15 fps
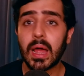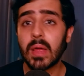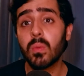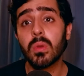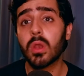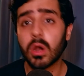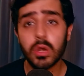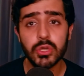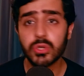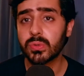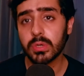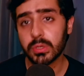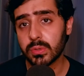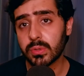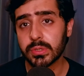I will not
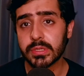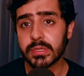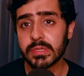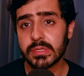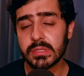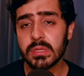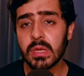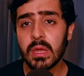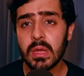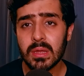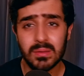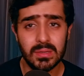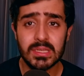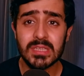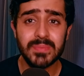sugarcoat this.
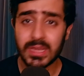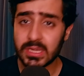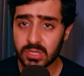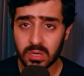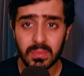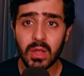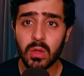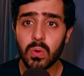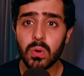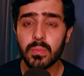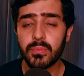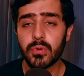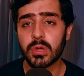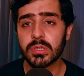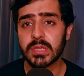This is based on my
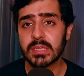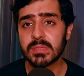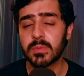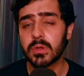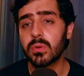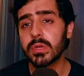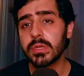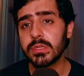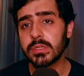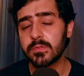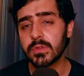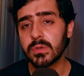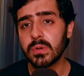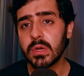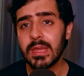own process, my own
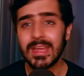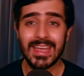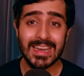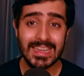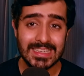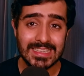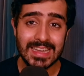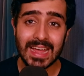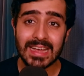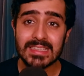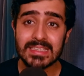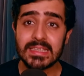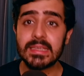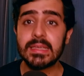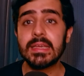interview. It is
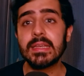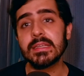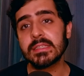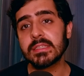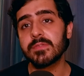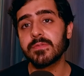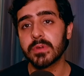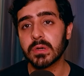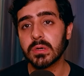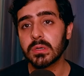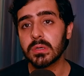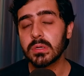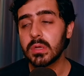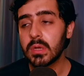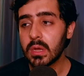taxing, it is
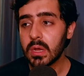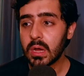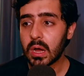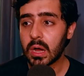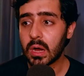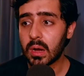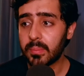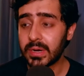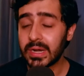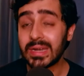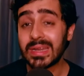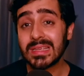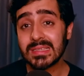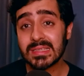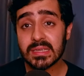difficult, but
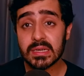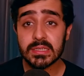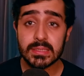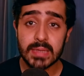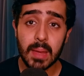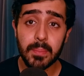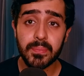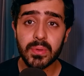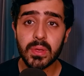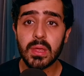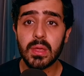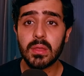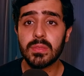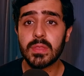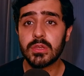it is a step
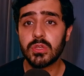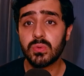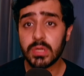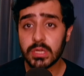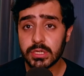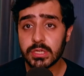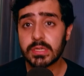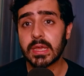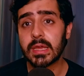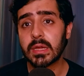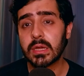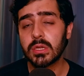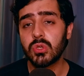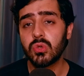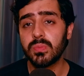that you need to
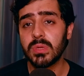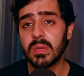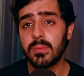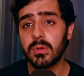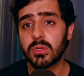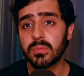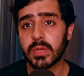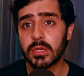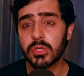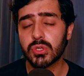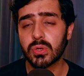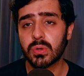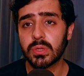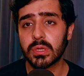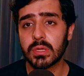take to be able to make
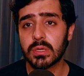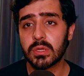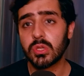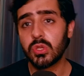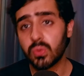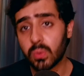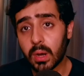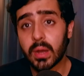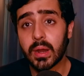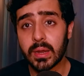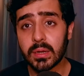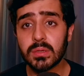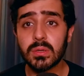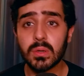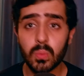sure that you are
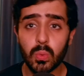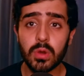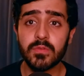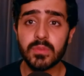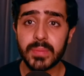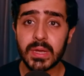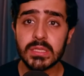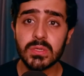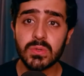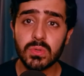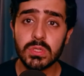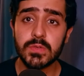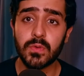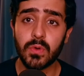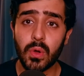at one of the best
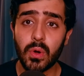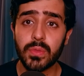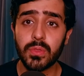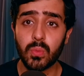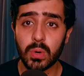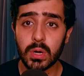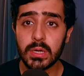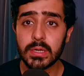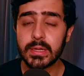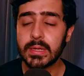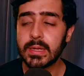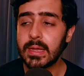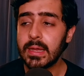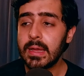schools for law in the world.